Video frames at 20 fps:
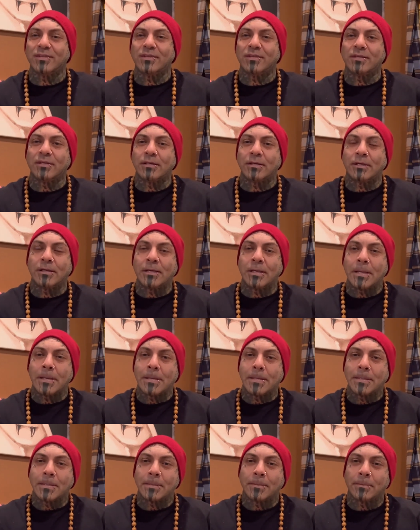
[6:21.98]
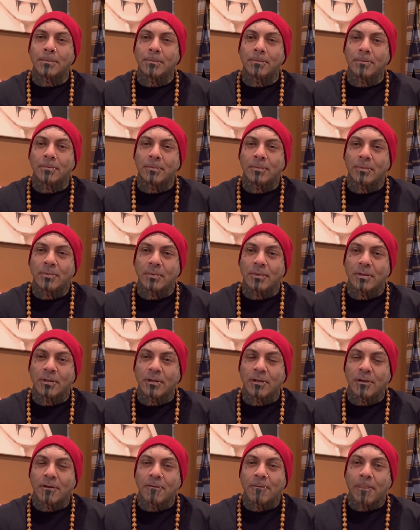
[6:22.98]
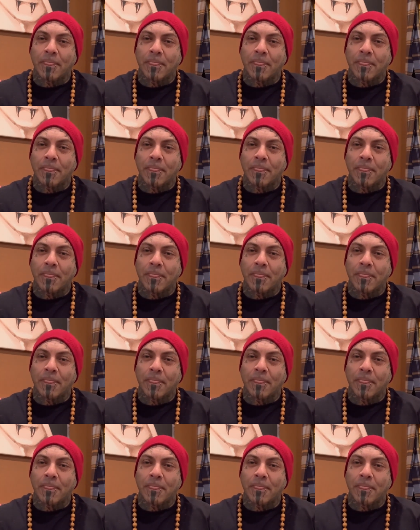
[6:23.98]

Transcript: Nobody speaks.